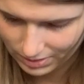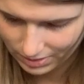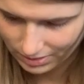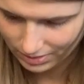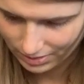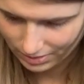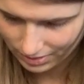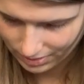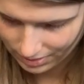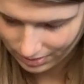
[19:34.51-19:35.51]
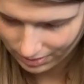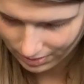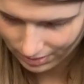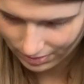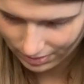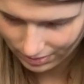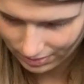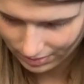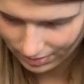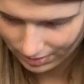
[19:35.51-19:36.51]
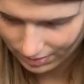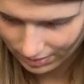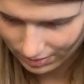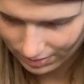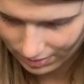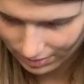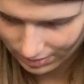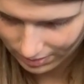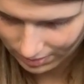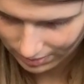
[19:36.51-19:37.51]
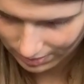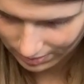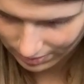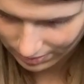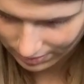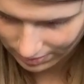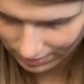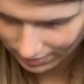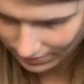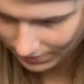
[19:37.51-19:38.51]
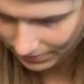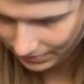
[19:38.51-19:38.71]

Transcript: [no speech]